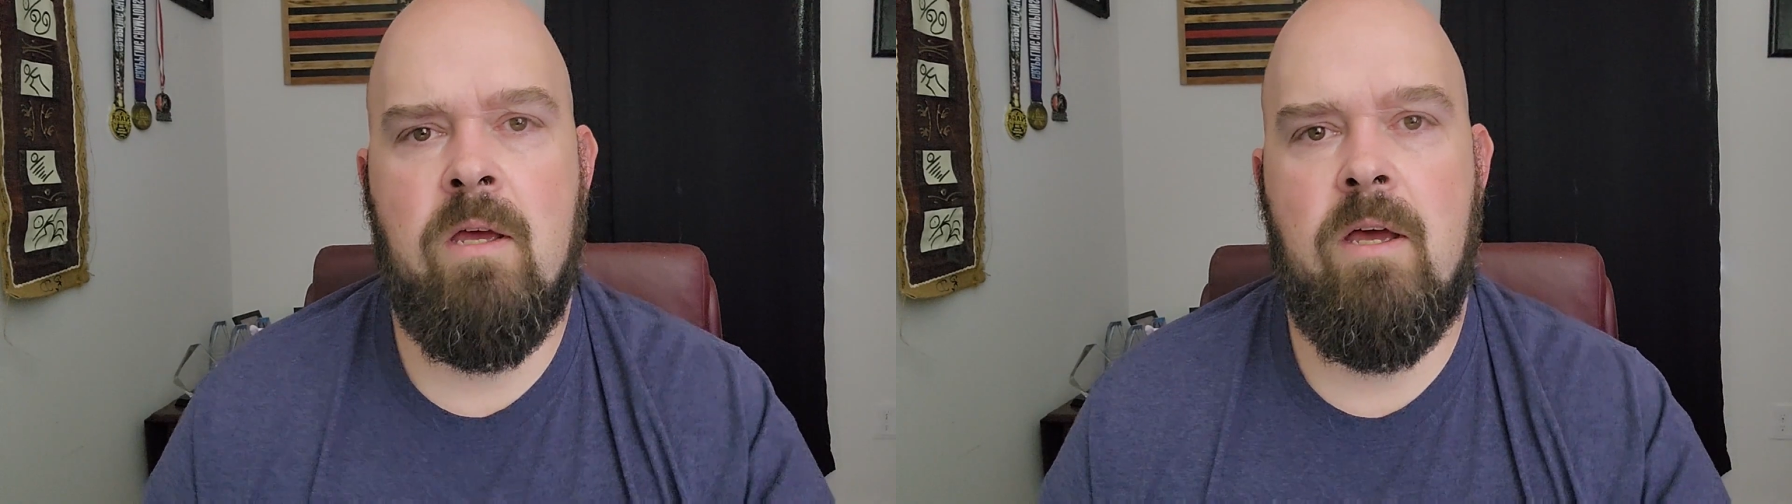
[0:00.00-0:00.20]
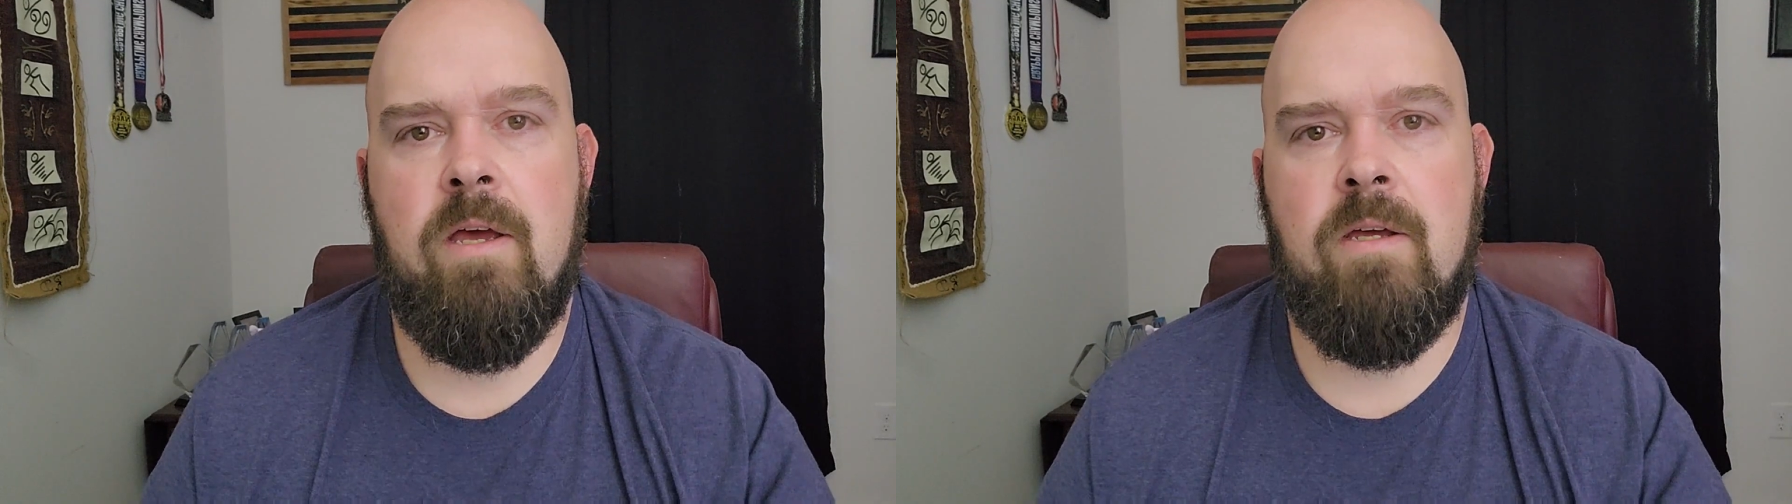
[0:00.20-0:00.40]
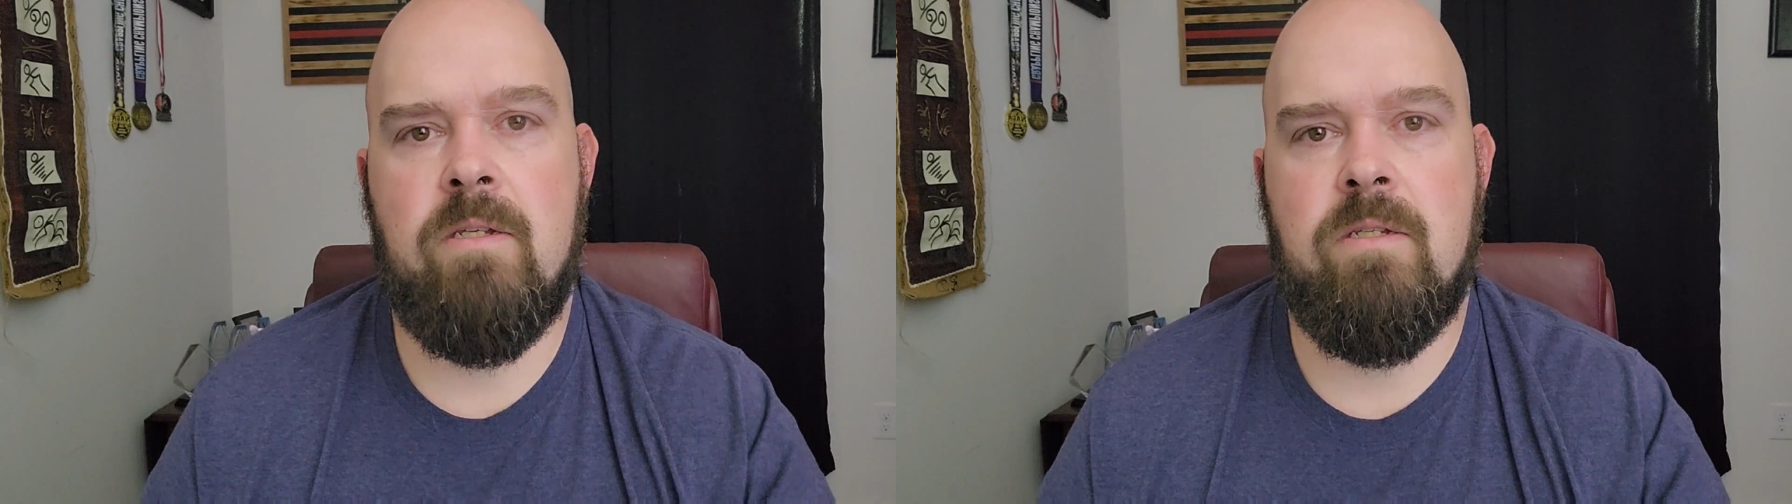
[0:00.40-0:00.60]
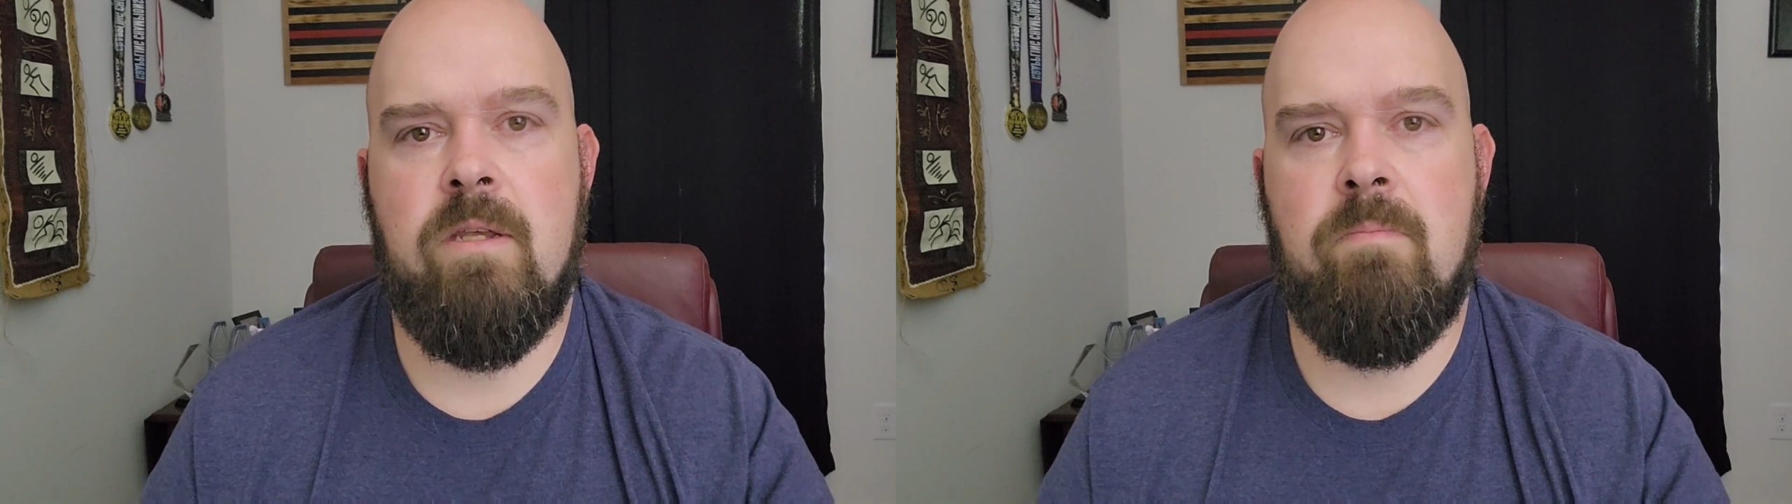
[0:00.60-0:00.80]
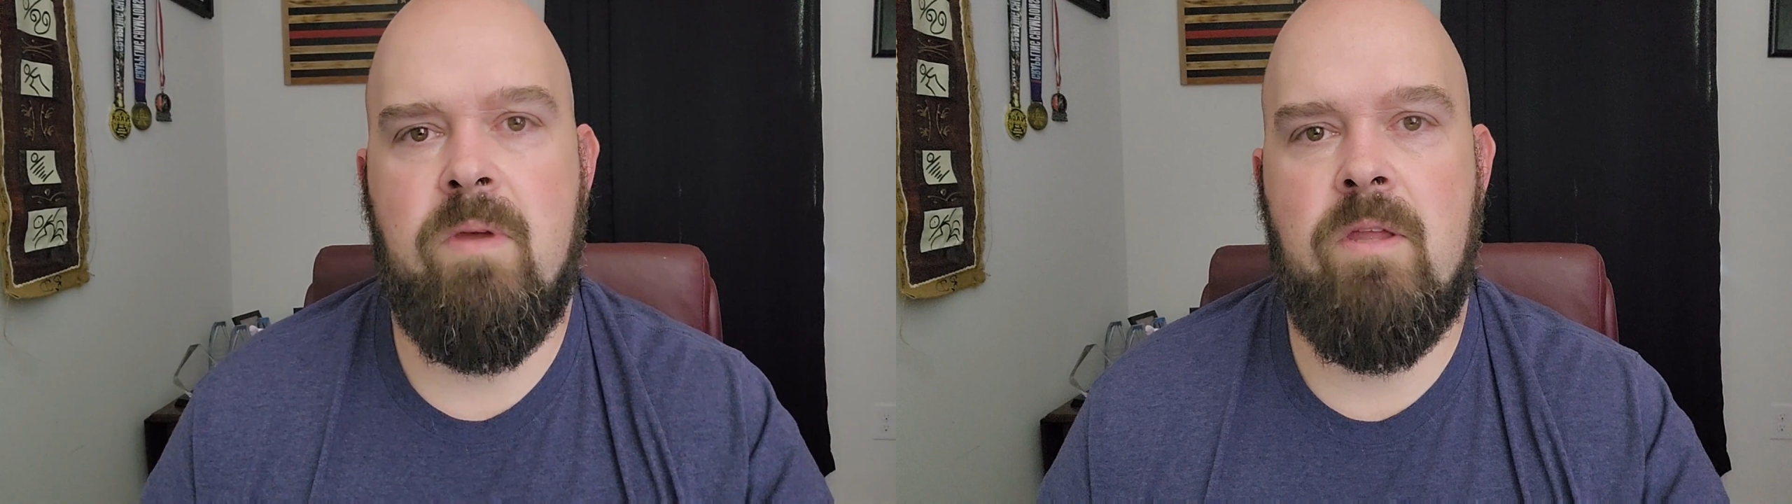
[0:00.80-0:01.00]
has
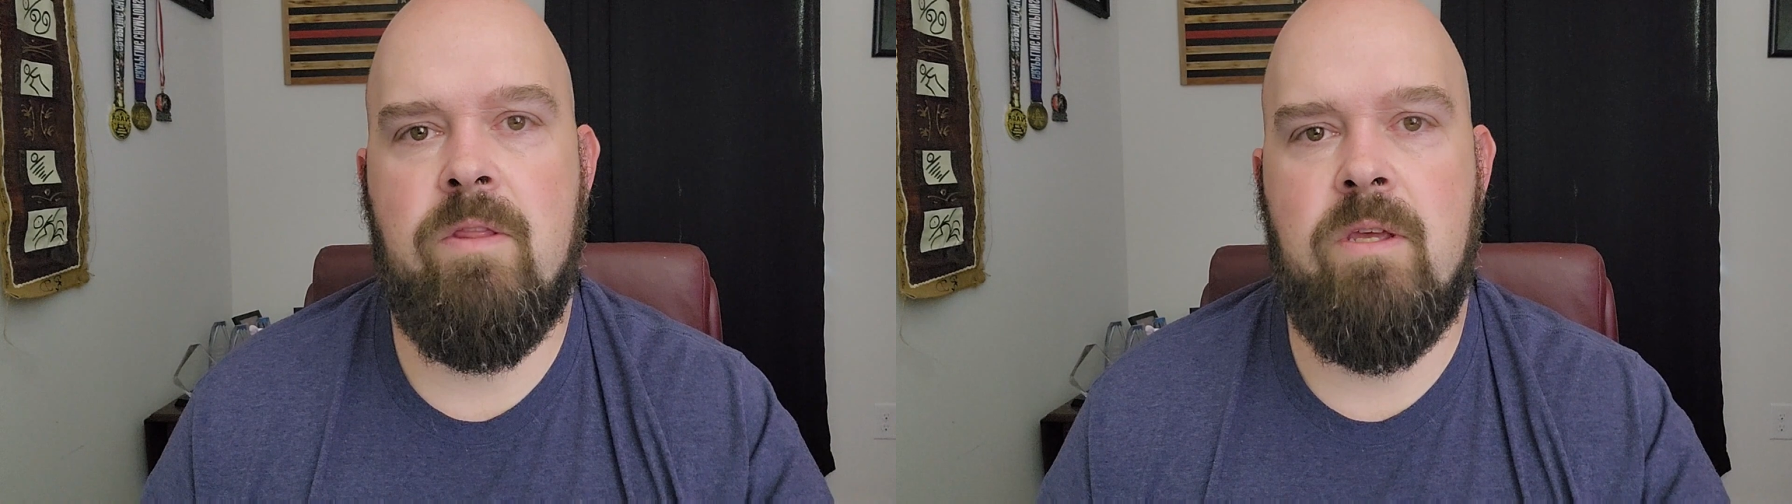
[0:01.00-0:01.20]
been